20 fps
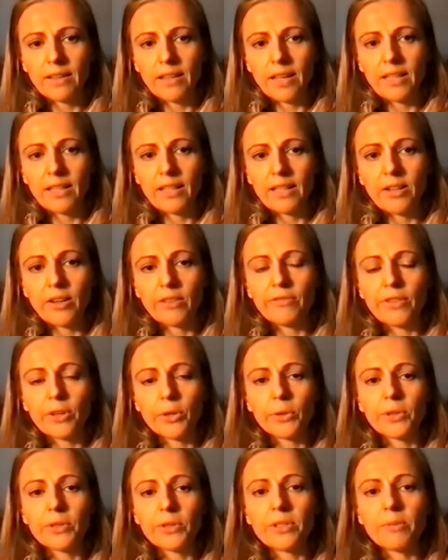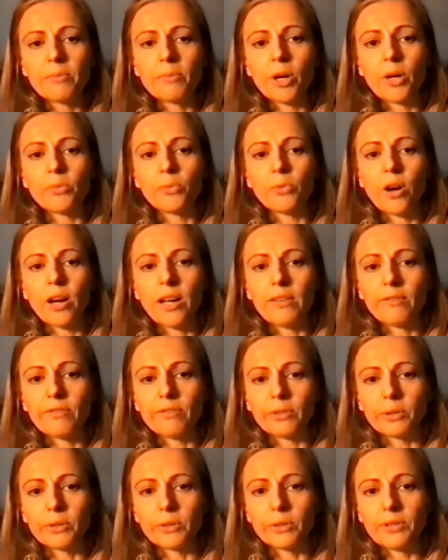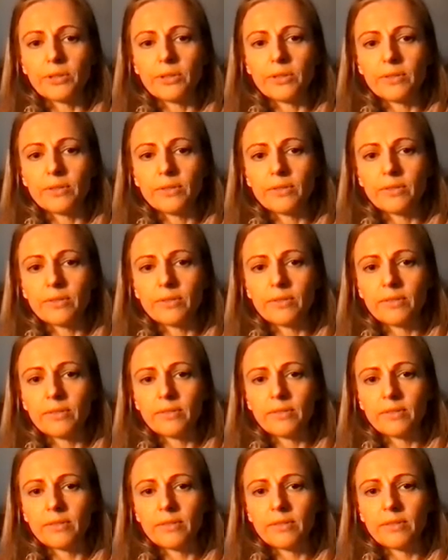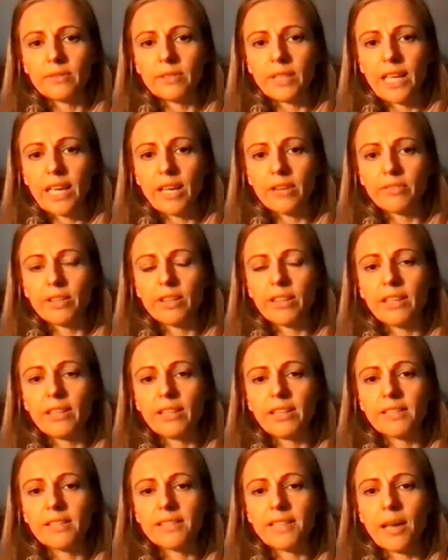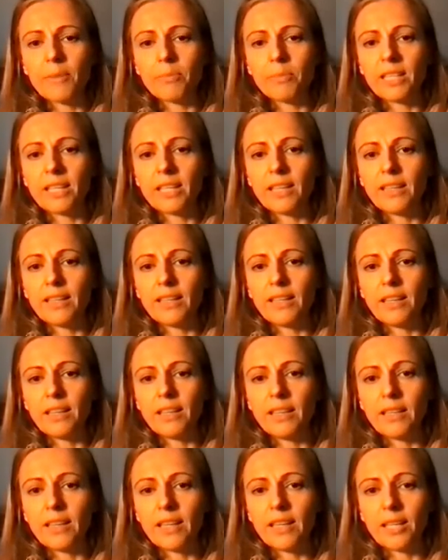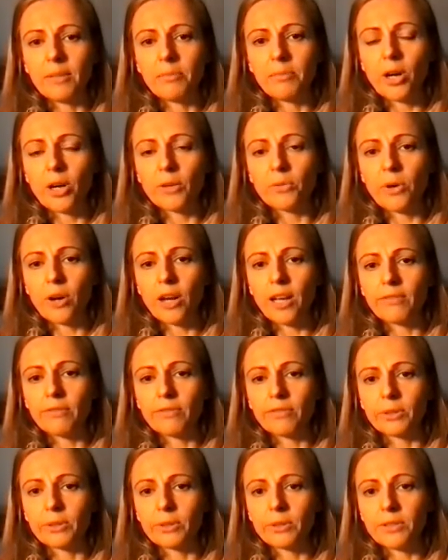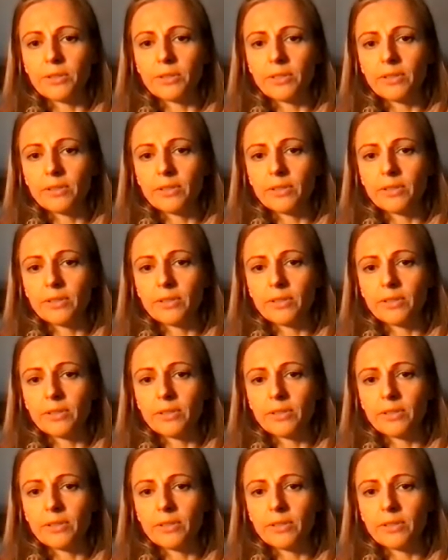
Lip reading: And then I focus on my right foot, everything that's happening in my right foot,